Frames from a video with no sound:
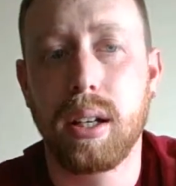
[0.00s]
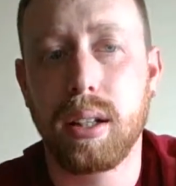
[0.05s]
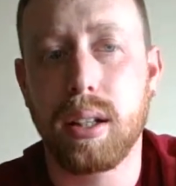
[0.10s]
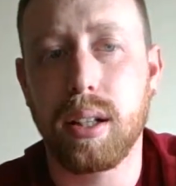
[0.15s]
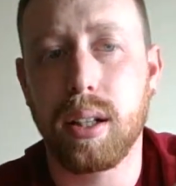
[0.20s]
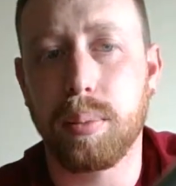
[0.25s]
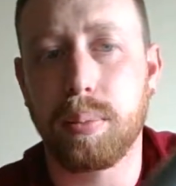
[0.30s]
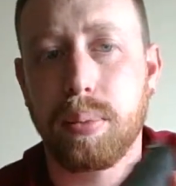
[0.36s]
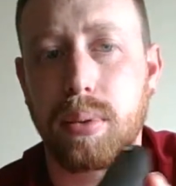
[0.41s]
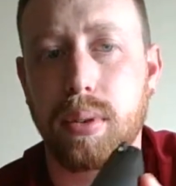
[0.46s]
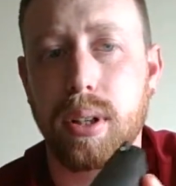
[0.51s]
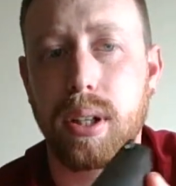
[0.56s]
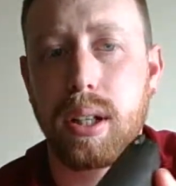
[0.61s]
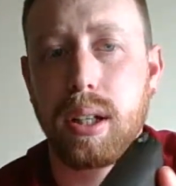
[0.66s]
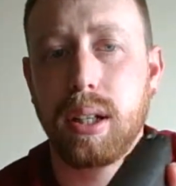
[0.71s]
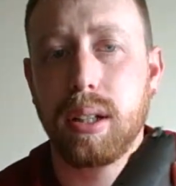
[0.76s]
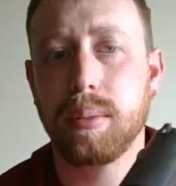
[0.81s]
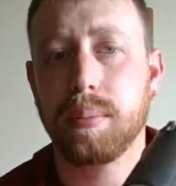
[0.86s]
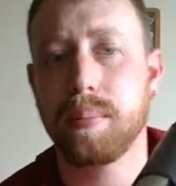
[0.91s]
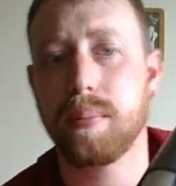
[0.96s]
Got a
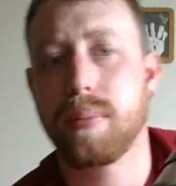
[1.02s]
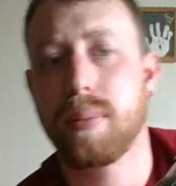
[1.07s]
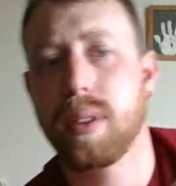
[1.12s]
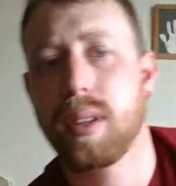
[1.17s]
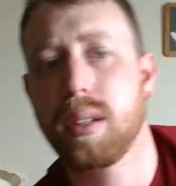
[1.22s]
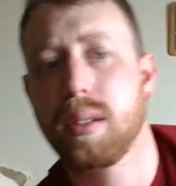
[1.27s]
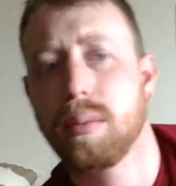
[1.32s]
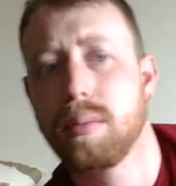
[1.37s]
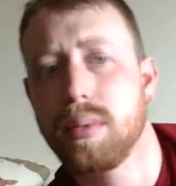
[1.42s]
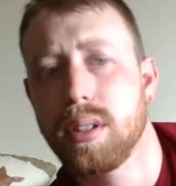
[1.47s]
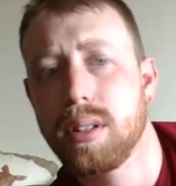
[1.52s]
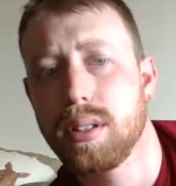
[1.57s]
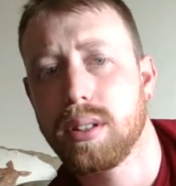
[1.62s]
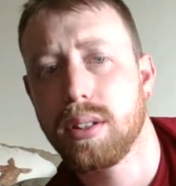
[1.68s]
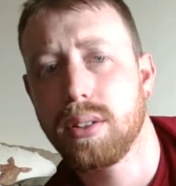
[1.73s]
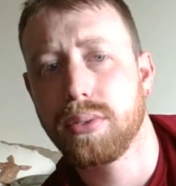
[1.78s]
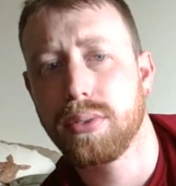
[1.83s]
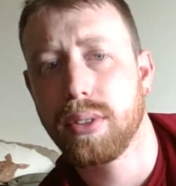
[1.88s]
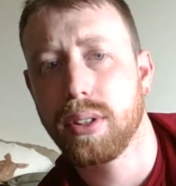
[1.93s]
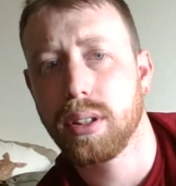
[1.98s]
pretty. Let me
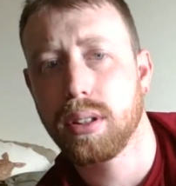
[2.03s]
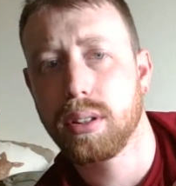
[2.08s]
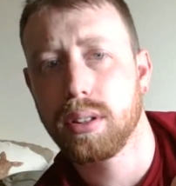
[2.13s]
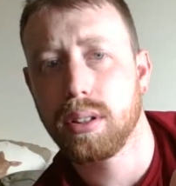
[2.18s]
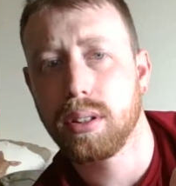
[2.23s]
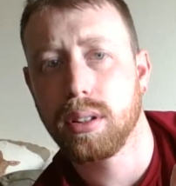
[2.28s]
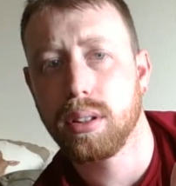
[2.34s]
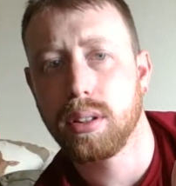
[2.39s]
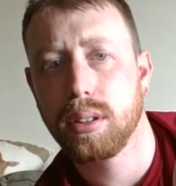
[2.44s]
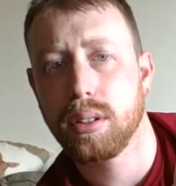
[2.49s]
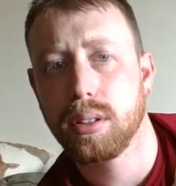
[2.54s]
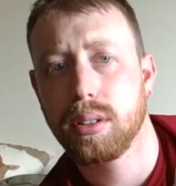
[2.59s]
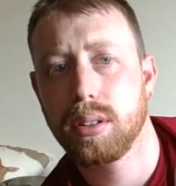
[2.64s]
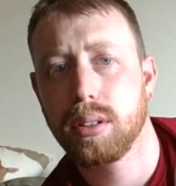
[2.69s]
see if I could.